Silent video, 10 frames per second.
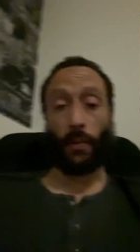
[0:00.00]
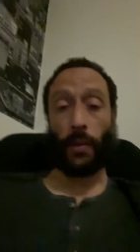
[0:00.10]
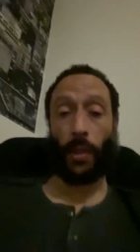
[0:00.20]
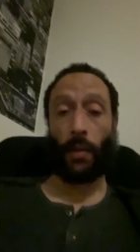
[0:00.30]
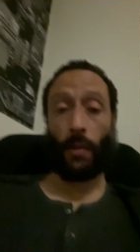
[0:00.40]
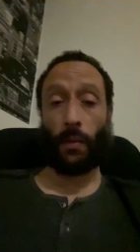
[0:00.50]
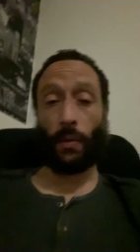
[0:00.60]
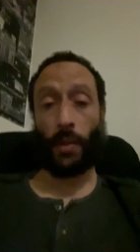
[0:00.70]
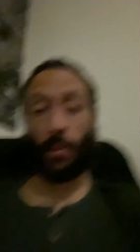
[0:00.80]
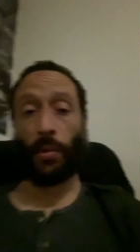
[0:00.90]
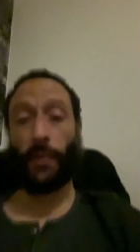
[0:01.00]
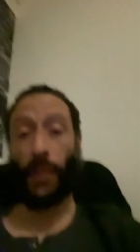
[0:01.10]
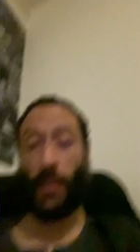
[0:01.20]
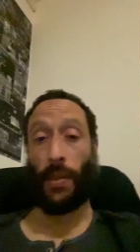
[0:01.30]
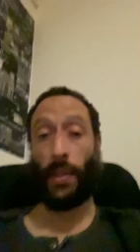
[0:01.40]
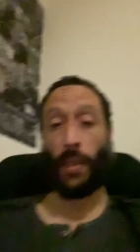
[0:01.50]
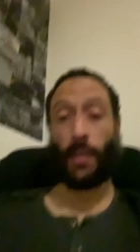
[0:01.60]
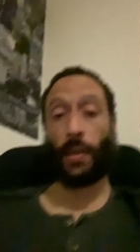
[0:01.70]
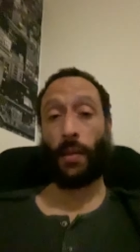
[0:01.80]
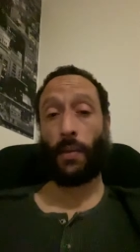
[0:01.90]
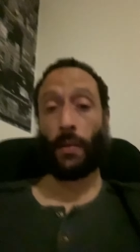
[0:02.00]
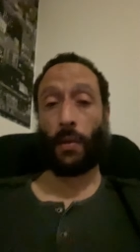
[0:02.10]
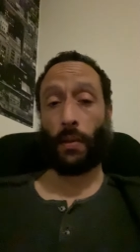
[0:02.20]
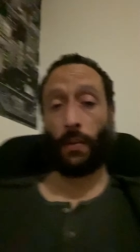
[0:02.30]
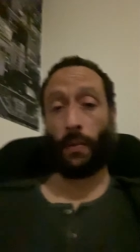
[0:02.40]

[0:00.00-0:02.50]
All right. Tell me if this is not science, okay?